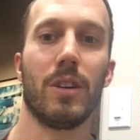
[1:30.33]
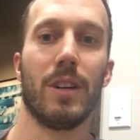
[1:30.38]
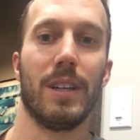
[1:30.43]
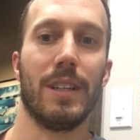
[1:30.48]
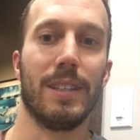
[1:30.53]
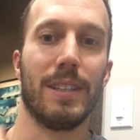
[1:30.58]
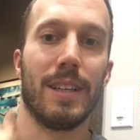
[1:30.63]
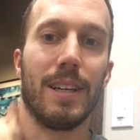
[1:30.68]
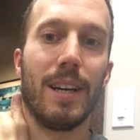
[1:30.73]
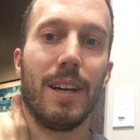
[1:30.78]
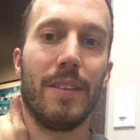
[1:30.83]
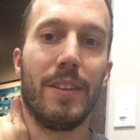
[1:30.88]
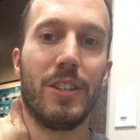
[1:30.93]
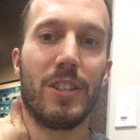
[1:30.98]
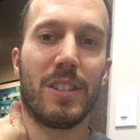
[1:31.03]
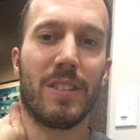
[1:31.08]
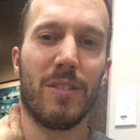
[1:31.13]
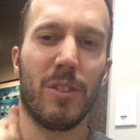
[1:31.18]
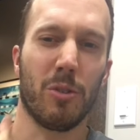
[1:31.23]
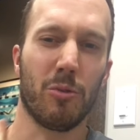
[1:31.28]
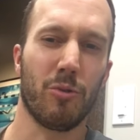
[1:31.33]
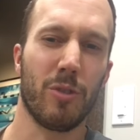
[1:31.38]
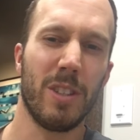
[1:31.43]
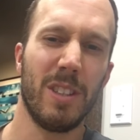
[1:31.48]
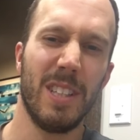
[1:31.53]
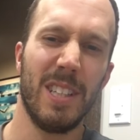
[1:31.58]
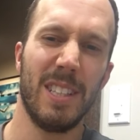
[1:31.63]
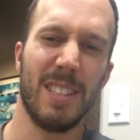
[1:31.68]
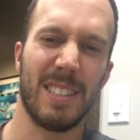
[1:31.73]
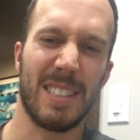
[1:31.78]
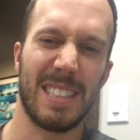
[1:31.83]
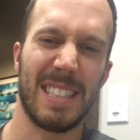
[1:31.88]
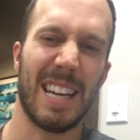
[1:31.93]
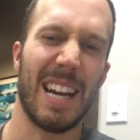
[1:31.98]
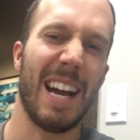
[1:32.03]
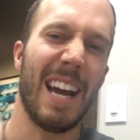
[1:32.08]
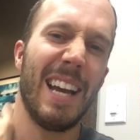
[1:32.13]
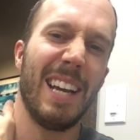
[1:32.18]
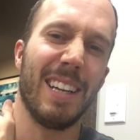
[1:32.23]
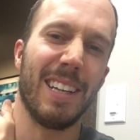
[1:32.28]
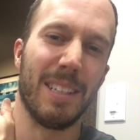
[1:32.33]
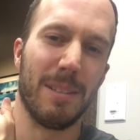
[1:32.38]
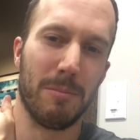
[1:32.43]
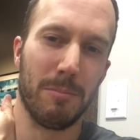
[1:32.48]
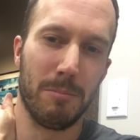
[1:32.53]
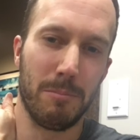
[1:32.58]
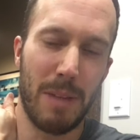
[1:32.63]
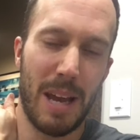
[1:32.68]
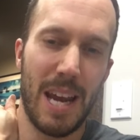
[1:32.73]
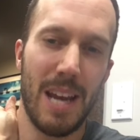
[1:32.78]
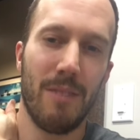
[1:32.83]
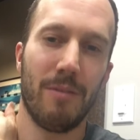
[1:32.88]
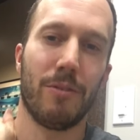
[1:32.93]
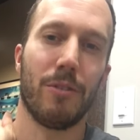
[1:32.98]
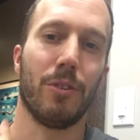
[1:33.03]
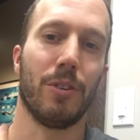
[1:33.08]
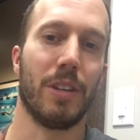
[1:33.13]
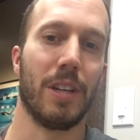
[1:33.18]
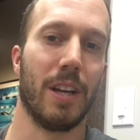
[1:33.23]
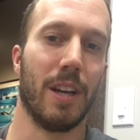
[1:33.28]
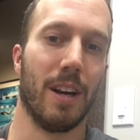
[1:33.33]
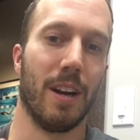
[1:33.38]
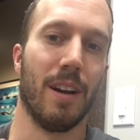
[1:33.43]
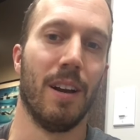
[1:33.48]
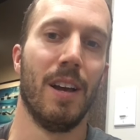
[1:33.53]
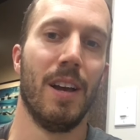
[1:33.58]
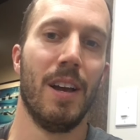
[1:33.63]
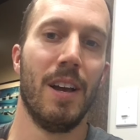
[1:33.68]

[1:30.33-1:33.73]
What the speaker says: and they just feel really tight and painful in here.